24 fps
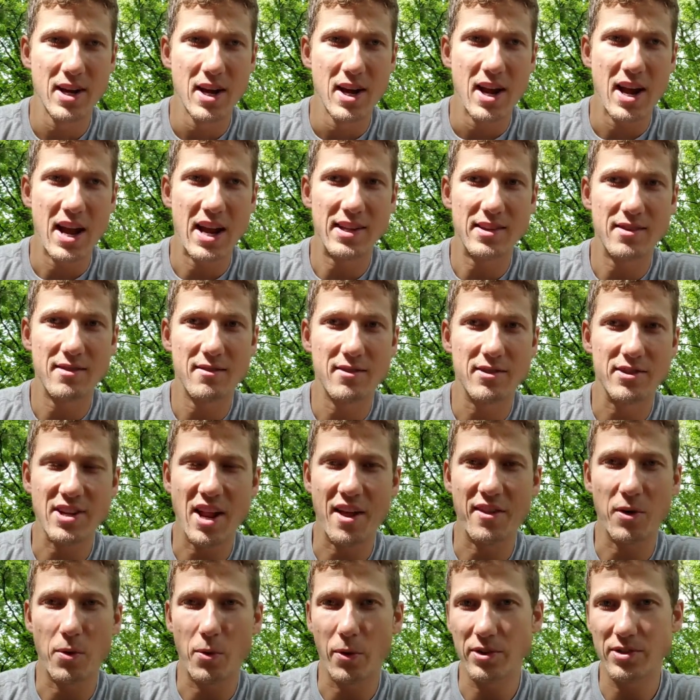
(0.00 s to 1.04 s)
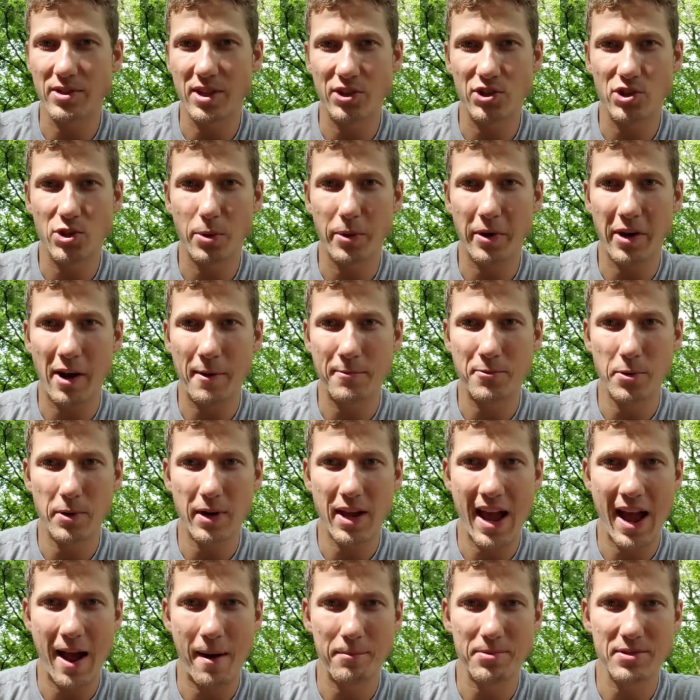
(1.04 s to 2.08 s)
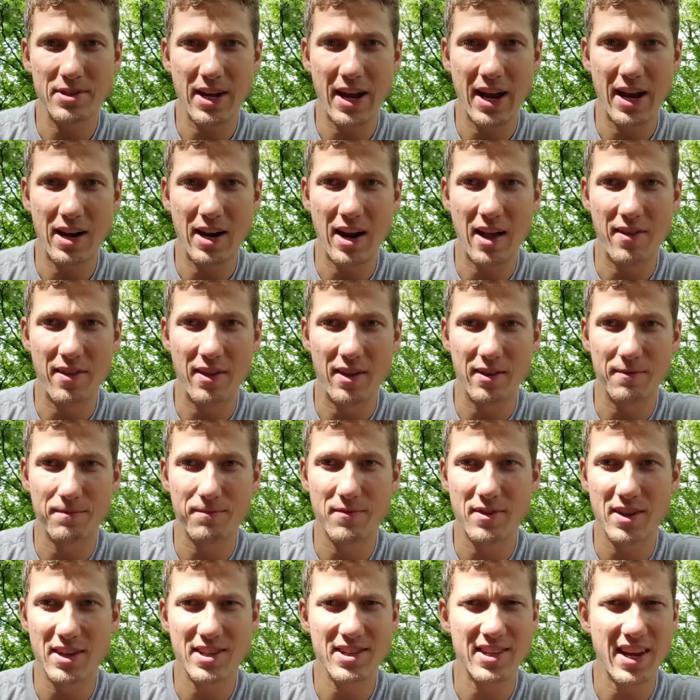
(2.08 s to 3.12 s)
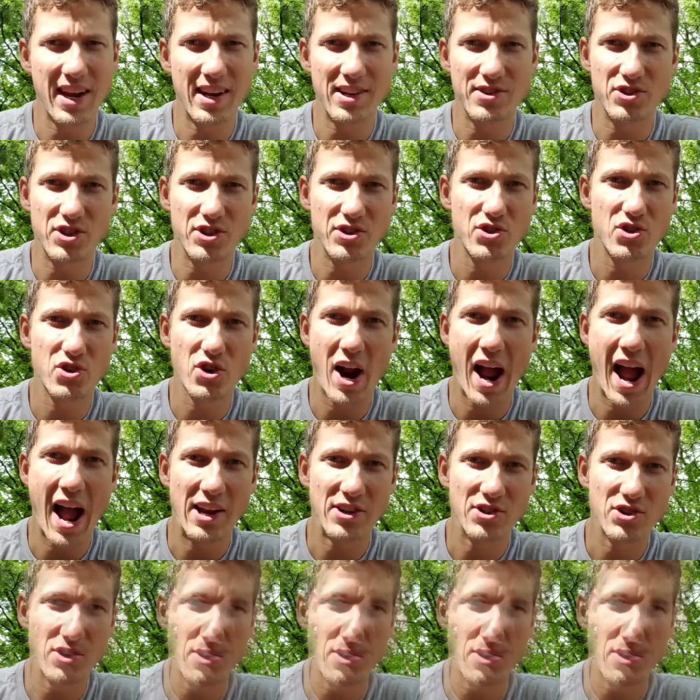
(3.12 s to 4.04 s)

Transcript: There's nothing worse than showing up to a campsite and the site is just trash.